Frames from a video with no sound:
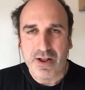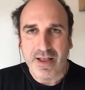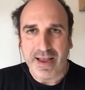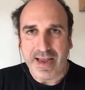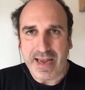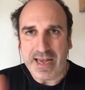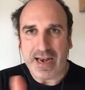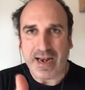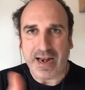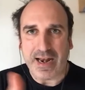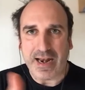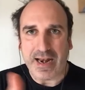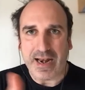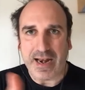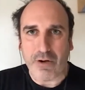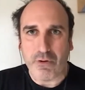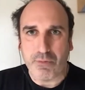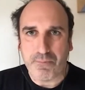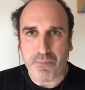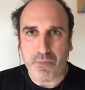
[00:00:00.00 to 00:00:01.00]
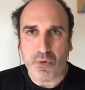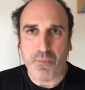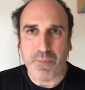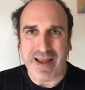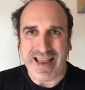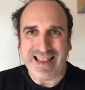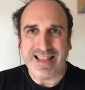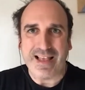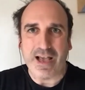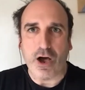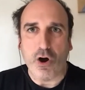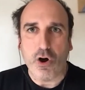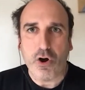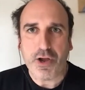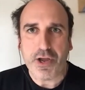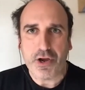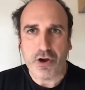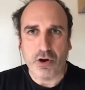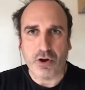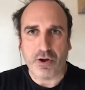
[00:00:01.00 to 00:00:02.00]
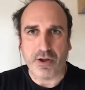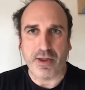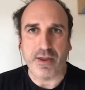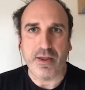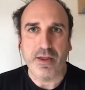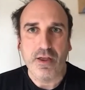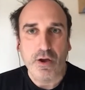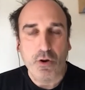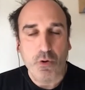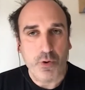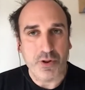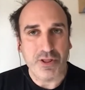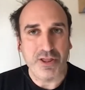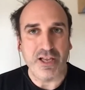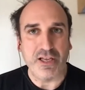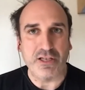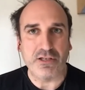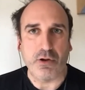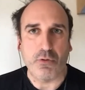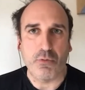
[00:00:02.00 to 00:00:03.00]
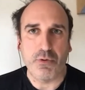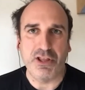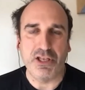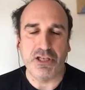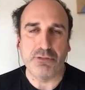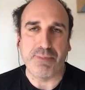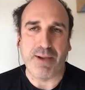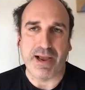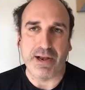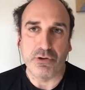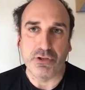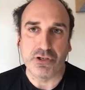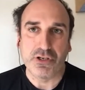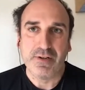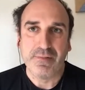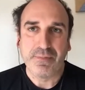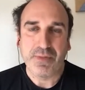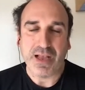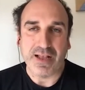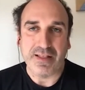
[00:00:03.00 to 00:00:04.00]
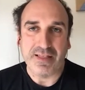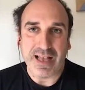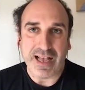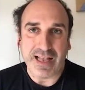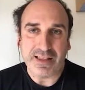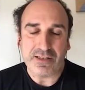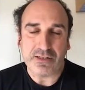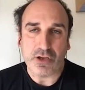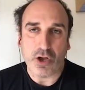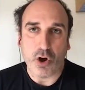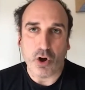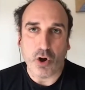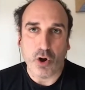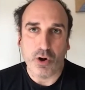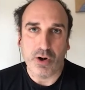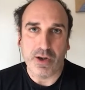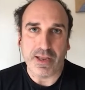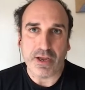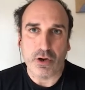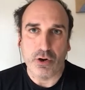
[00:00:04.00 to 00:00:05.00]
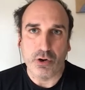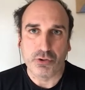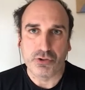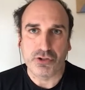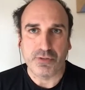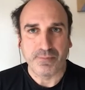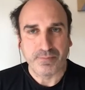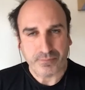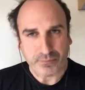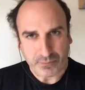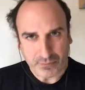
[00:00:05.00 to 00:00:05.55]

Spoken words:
in and out, playing the okey-cokey with this virus, and that only caused